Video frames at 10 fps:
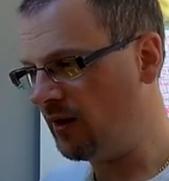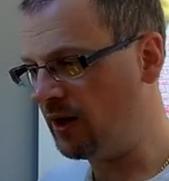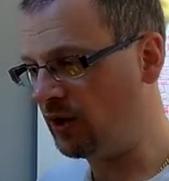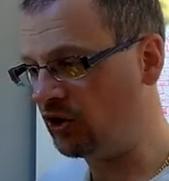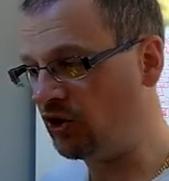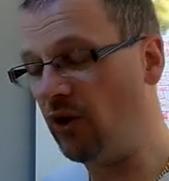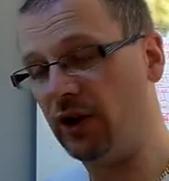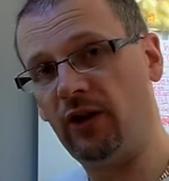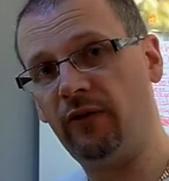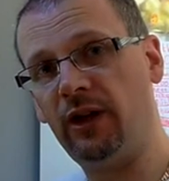The
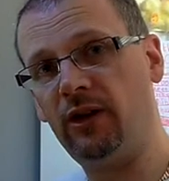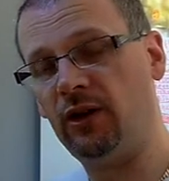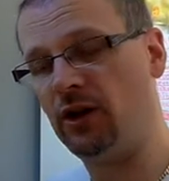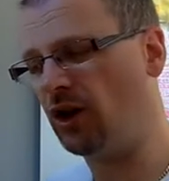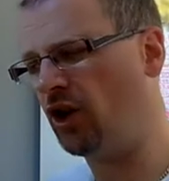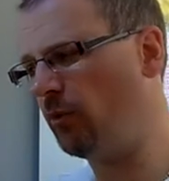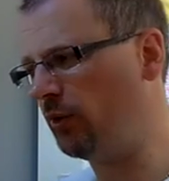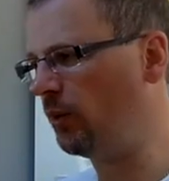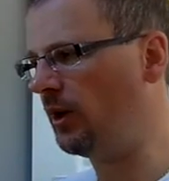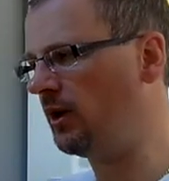size of it,
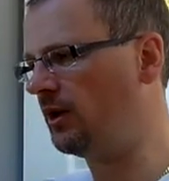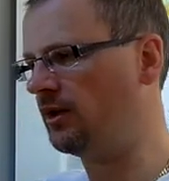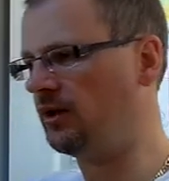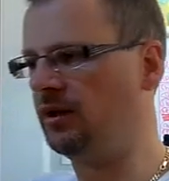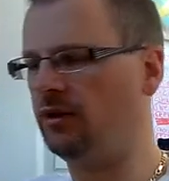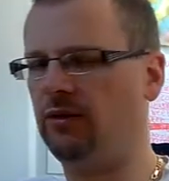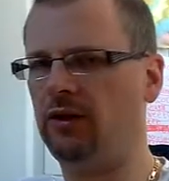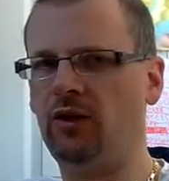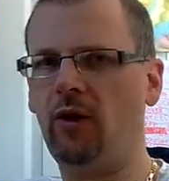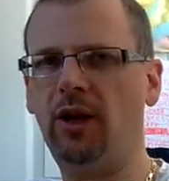coupled with the
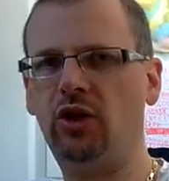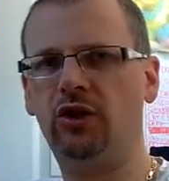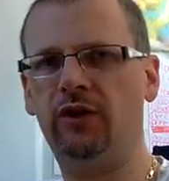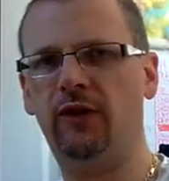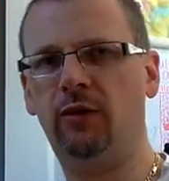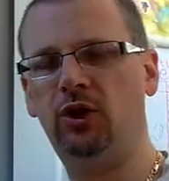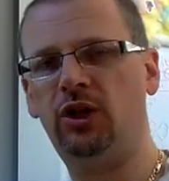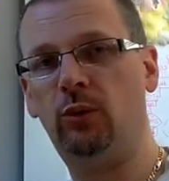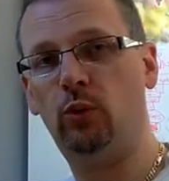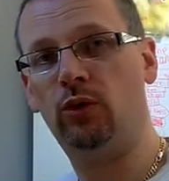dimensions of your
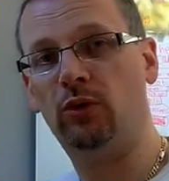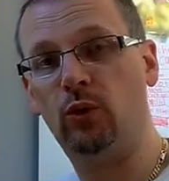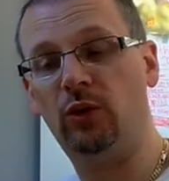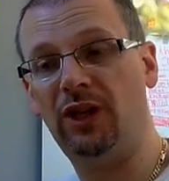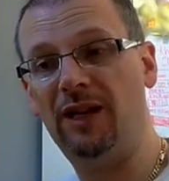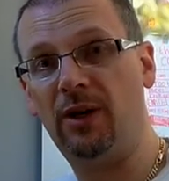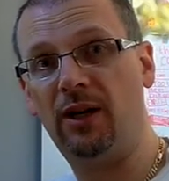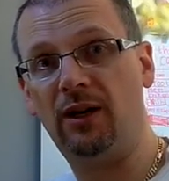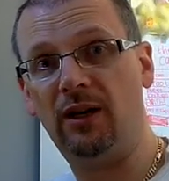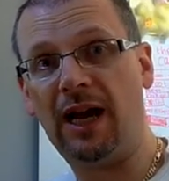machine, will
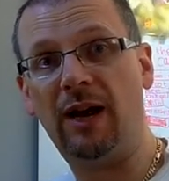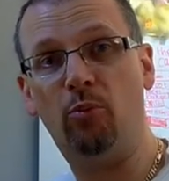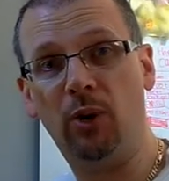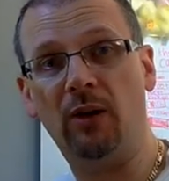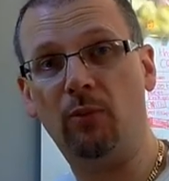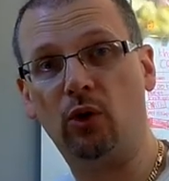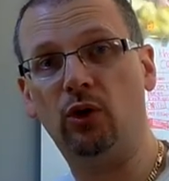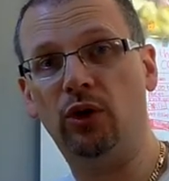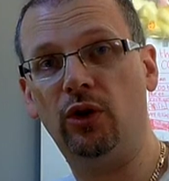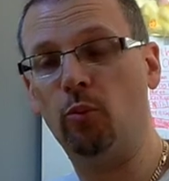limit how big a
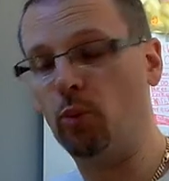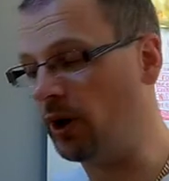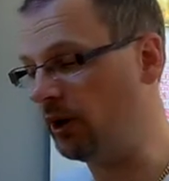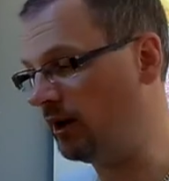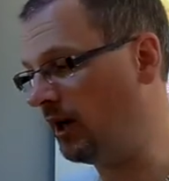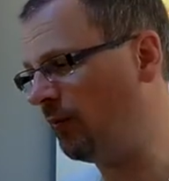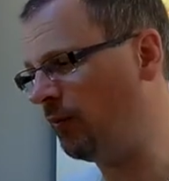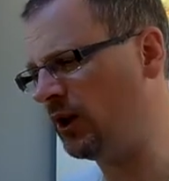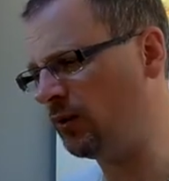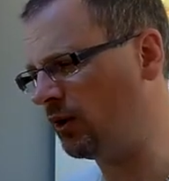model you can print. Yeah,
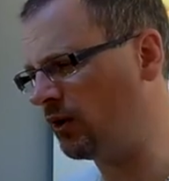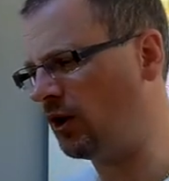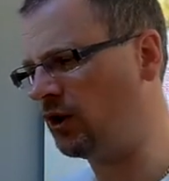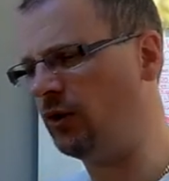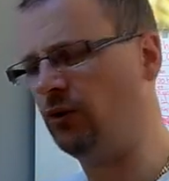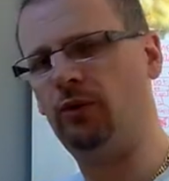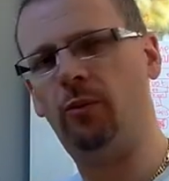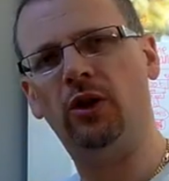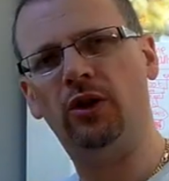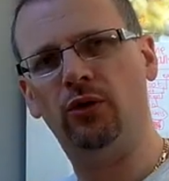this one's got a 200
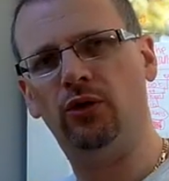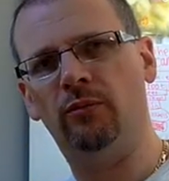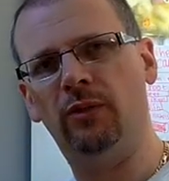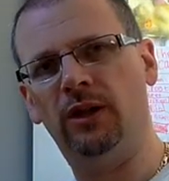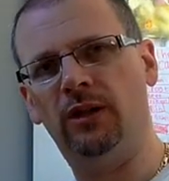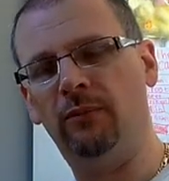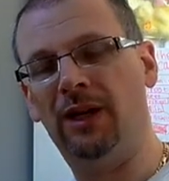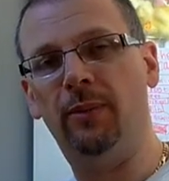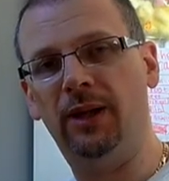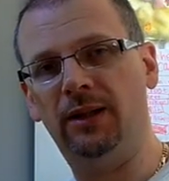by 200
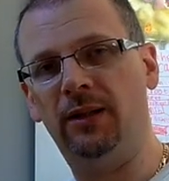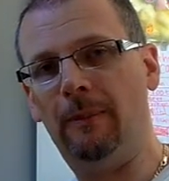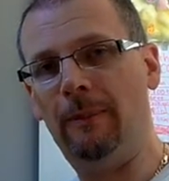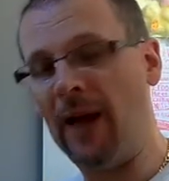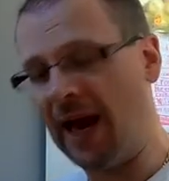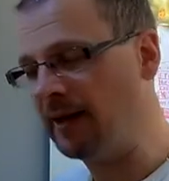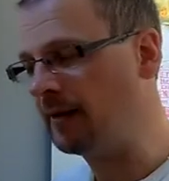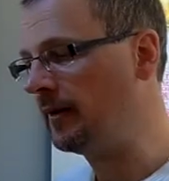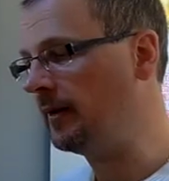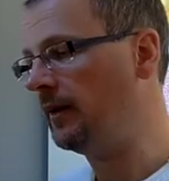millimeter bed.
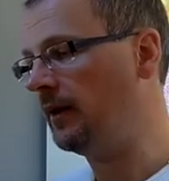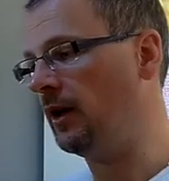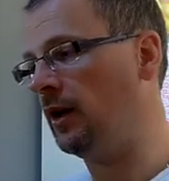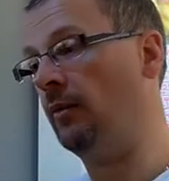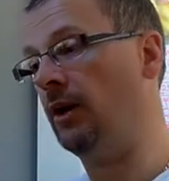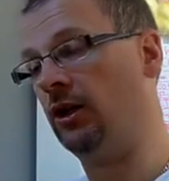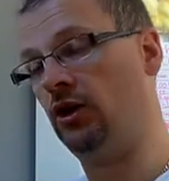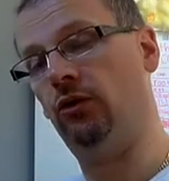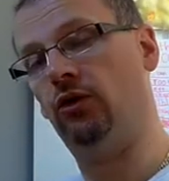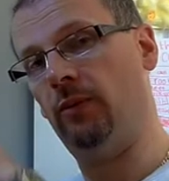And
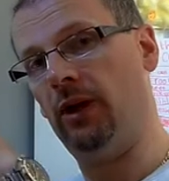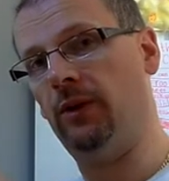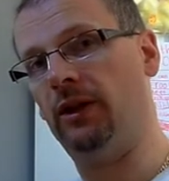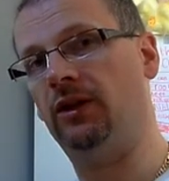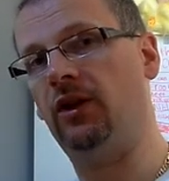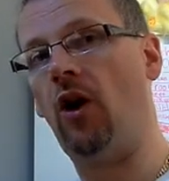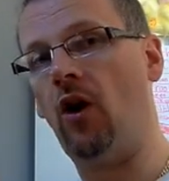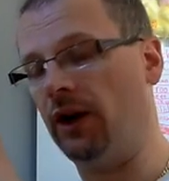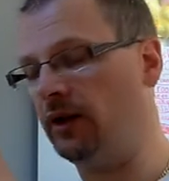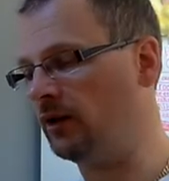200 millimeters
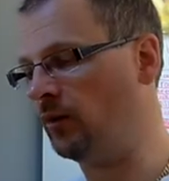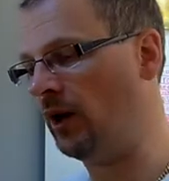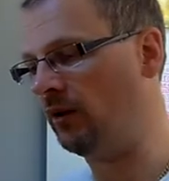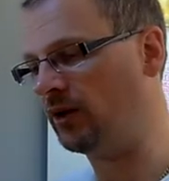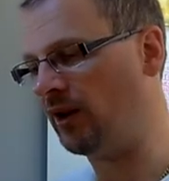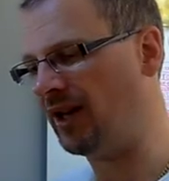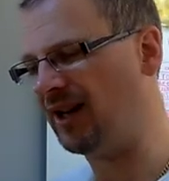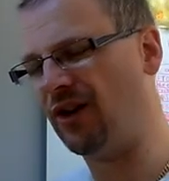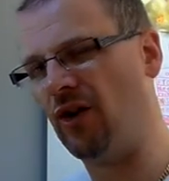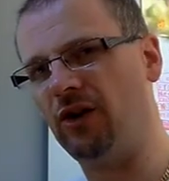height as well. So
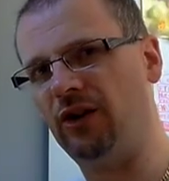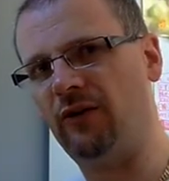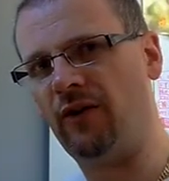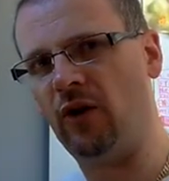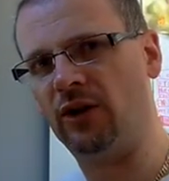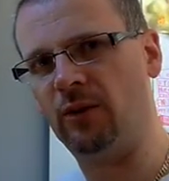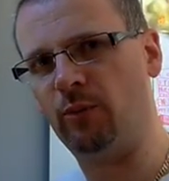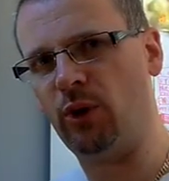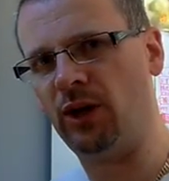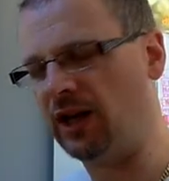that kind of defines the
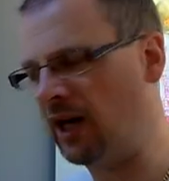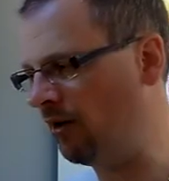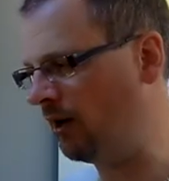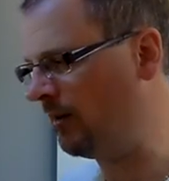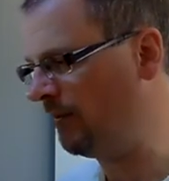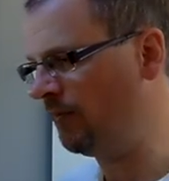print area,